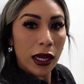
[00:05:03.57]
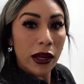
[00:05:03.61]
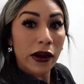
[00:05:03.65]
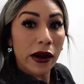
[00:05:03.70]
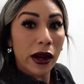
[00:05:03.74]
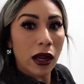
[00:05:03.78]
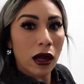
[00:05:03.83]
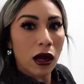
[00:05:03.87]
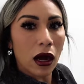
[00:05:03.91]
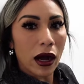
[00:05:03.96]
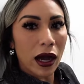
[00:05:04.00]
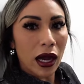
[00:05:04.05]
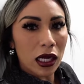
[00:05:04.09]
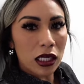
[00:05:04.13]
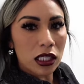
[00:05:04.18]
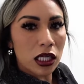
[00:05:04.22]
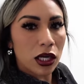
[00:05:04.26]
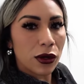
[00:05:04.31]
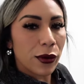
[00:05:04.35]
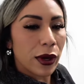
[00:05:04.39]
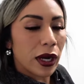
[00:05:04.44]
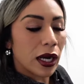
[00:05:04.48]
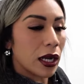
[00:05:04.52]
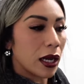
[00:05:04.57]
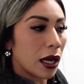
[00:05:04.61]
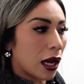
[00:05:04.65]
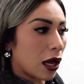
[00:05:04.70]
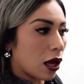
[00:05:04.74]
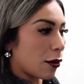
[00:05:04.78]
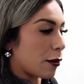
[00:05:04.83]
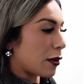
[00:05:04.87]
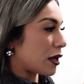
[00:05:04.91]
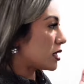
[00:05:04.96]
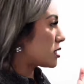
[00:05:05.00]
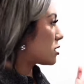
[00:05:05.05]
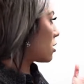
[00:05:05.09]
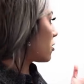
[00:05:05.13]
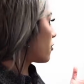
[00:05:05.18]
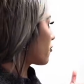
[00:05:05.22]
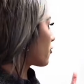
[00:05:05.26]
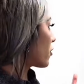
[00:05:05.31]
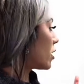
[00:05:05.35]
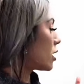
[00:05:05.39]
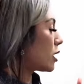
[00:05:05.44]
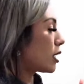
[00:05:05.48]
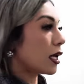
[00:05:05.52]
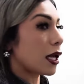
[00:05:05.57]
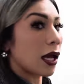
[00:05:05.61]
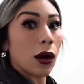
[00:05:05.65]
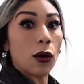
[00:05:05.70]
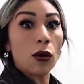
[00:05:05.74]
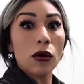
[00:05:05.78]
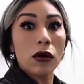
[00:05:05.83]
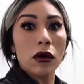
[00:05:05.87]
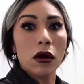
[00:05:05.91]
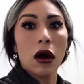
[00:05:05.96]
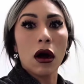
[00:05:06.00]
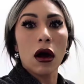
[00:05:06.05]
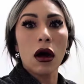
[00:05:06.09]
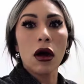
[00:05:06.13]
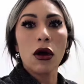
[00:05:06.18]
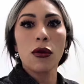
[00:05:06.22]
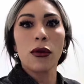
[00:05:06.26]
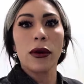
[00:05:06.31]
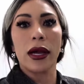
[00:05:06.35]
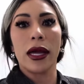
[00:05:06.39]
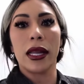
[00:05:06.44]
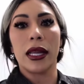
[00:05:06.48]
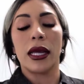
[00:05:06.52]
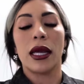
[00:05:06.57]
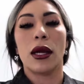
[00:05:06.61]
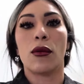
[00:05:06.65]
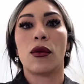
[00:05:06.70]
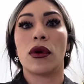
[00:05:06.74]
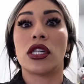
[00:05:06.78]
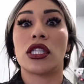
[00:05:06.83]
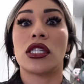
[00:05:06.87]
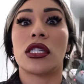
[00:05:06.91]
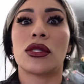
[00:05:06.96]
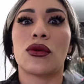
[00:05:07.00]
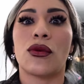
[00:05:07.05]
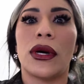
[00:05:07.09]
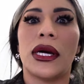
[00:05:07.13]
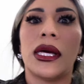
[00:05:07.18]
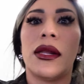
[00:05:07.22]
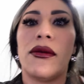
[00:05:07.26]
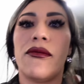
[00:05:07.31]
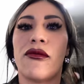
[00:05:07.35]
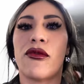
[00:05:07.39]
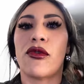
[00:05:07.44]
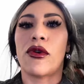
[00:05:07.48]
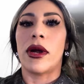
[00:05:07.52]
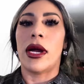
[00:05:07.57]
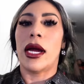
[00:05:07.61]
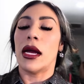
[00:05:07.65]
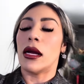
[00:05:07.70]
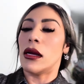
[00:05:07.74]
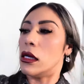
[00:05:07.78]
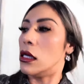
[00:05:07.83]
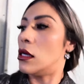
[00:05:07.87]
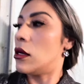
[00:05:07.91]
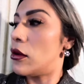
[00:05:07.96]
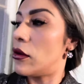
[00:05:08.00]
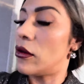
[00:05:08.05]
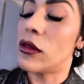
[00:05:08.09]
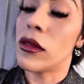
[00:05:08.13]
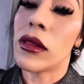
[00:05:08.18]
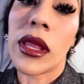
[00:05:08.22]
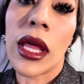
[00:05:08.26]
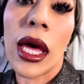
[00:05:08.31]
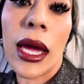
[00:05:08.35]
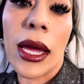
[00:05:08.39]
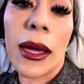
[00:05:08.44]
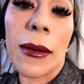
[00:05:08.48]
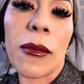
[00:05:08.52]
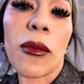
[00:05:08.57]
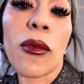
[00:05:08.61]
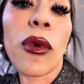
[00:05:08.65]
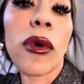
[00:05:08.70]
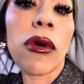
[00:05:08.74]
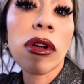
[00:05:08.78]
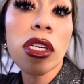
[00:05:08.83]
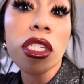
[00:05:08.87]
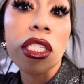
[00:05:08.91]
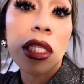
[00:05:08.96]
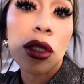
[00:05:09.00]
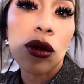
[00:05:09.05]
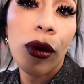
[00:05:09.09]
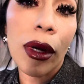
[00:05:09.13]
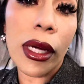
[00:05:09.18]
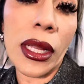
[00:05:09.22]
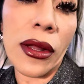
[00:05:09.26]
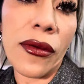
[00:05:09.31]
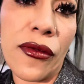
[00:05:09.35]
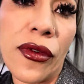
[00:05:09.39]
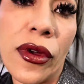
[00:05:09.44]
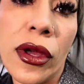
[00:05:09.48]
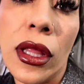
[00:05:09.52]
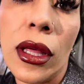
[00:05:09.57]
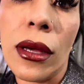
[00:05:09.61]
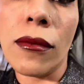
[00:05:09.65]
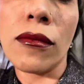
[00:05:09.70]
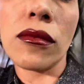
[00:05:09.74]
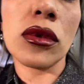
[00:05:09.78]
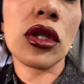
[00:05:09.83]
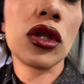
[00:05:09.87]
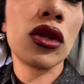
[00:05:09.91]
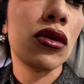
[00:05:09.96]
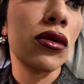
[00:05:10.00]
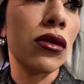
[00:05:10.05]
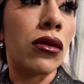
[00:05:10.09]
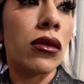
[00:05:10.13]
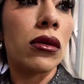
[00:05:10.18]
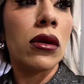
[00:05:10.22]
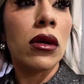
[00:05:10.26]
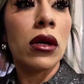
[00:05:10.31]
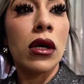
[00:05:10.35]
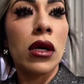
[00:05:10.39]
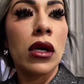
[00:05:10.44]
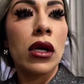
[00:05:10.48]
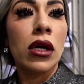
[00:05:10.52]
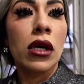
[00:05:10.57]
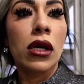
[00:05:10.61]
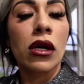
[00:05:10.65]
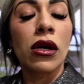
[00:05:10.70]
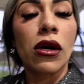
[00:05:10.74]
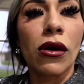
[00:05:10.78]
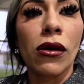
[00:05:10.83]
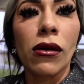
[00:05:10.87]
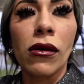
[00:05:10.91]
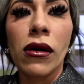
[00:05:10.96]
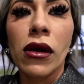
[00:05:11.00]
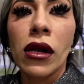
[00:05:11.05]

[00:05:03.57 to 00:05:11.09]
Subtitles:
here. I got Ashley ready. I got myself ready. And we're all ready. We're just waiting for them. We're just waiting for them to go.